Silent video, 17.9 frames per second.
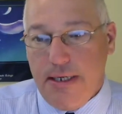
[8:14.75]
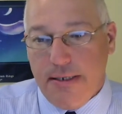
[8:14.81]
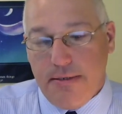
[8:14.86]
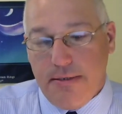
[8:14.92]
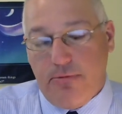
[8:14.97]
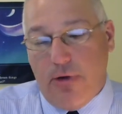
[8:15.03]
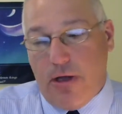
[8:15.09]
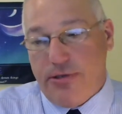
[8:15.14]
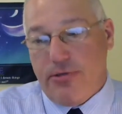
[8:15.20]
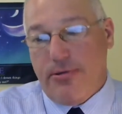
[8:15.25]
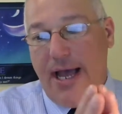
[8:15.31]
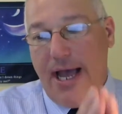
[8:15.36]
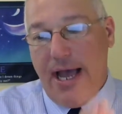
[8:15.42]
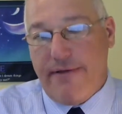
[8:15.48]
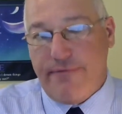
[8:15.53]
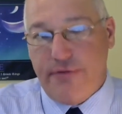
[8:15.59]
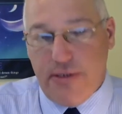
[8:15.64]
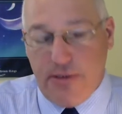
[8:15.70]
well, you
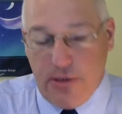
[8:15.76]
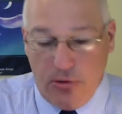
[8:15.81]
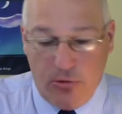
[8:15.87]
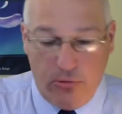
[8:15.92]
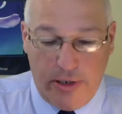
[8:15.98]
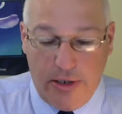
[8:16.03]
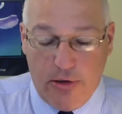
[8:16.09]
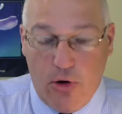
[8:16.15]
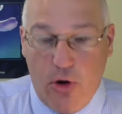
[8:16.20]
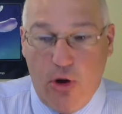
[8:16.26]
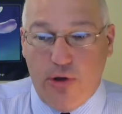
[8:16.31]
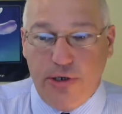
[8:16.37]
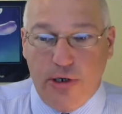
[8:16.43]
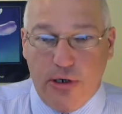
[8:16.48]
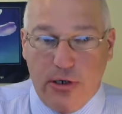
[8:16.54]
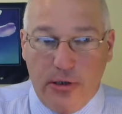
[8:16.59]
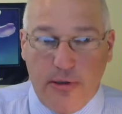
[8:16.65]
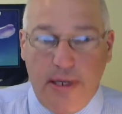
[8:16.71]
have where all
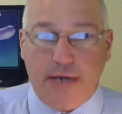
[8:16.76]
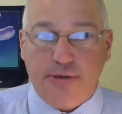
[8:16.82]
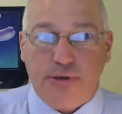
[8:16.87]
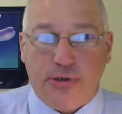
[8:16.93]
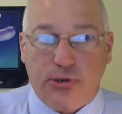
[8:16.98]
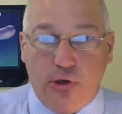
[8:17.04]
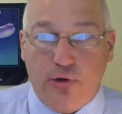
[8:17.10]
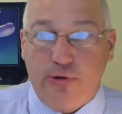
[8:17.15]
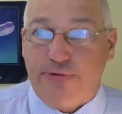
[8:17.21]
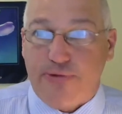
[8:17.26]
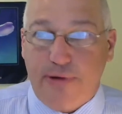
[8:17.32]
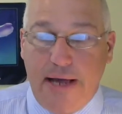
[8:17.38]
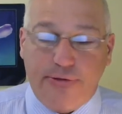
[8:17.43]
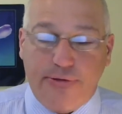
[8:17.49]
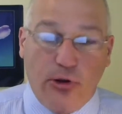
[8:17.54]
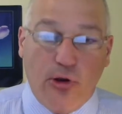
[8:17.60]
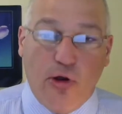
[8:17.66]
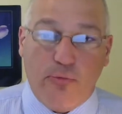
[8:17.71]
your electrical throughout
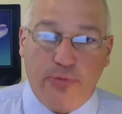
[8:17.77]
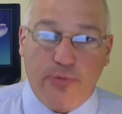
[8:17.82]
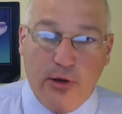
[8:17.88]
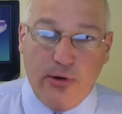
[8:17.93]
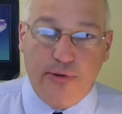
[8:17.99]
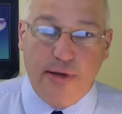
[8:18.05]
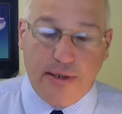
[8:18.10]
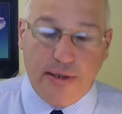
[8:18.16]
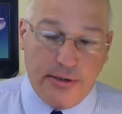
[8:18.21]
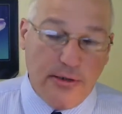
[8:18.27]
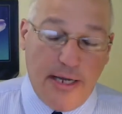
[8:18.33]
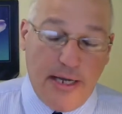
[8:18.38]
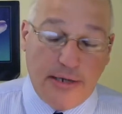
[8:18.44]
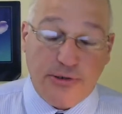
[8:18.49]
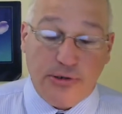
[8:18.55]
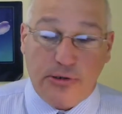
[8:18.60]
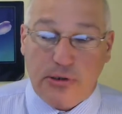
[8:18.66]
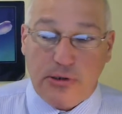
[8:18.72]
the whole building, an
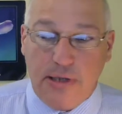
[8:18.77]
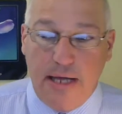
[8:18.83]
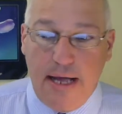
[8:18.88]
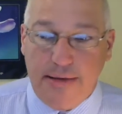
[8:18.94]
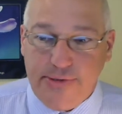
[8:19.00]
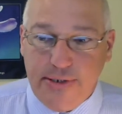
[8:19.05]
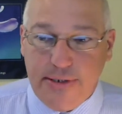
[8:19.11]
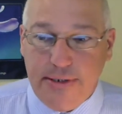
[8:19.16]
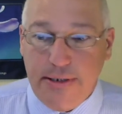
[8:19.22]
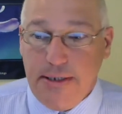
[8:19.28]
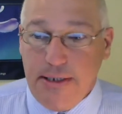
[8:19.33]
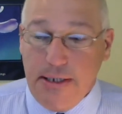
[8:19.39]
electrical closet.